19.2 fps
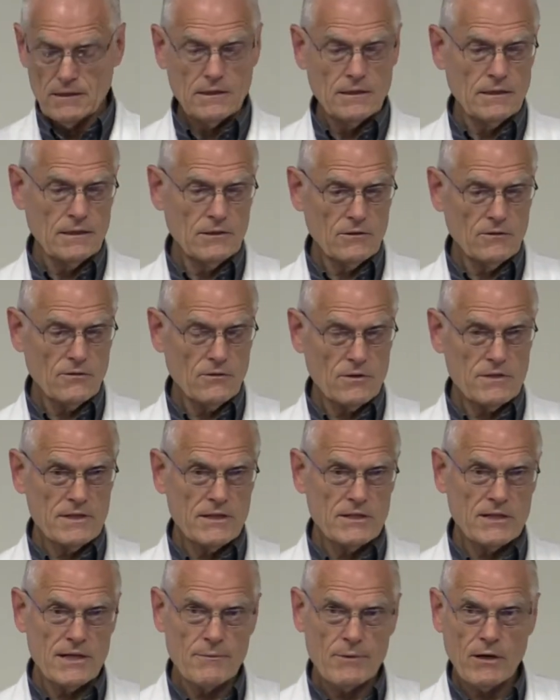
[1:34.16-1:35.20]
And of course,
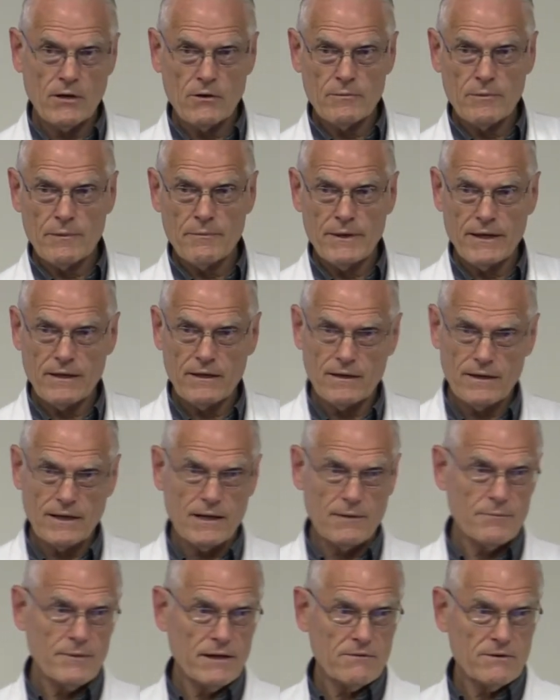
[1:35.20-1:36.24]
each time I go in my backyard, I
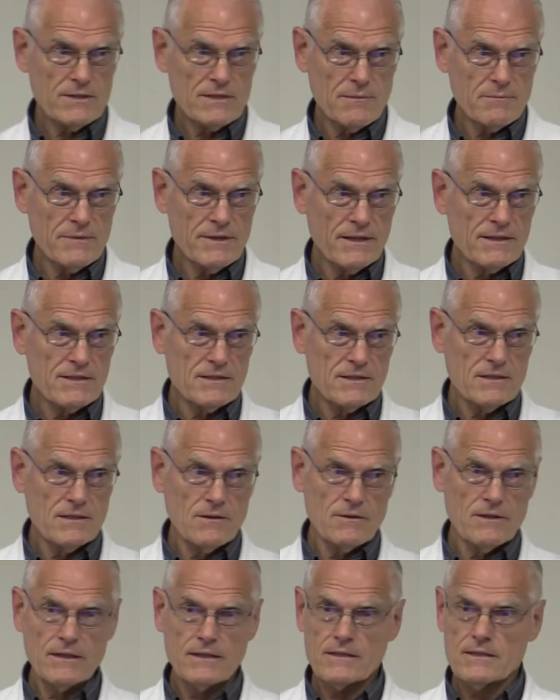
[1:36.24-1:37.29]
come back with some ticks
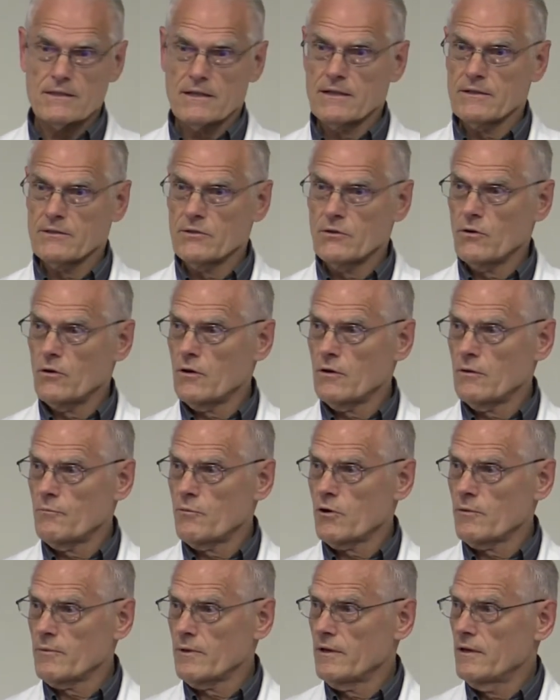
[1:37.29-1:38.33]
nowadays, and you all
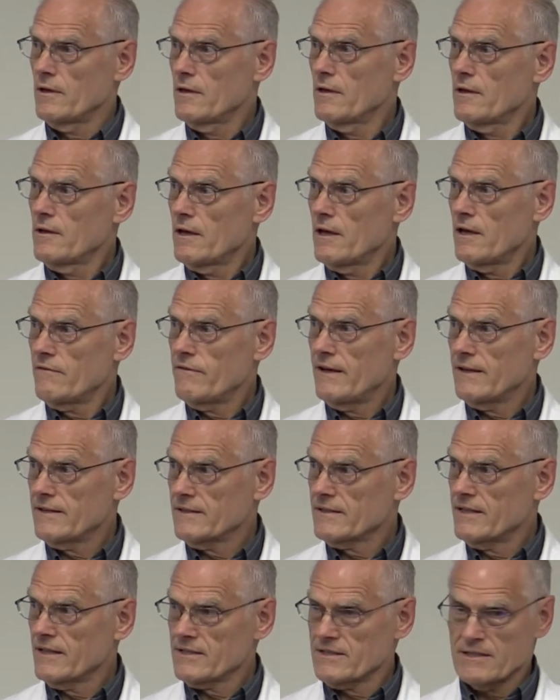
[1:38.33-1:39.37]
probably have had
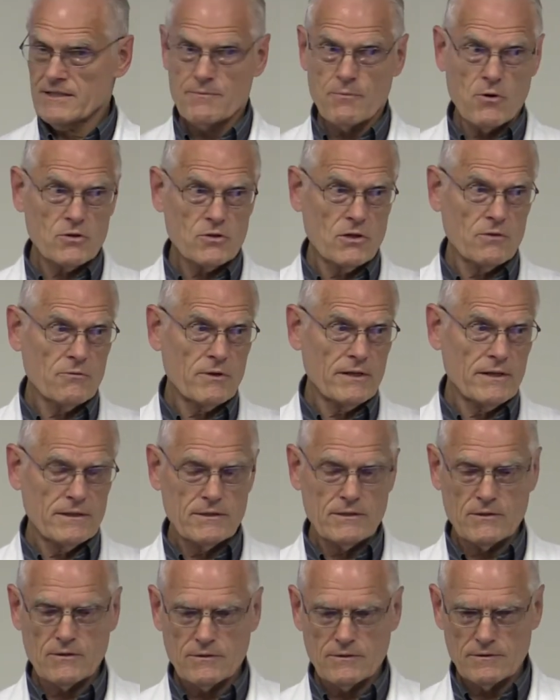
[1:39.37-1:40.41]
ticks exposed already,
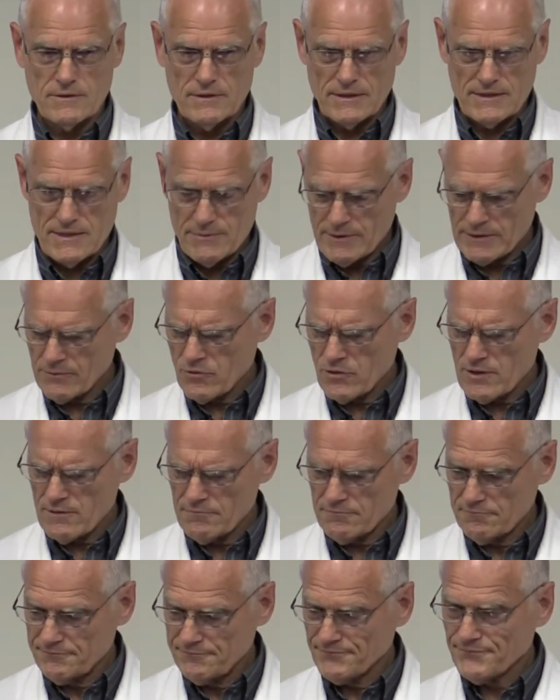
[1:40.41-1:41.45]
so it's a big problem.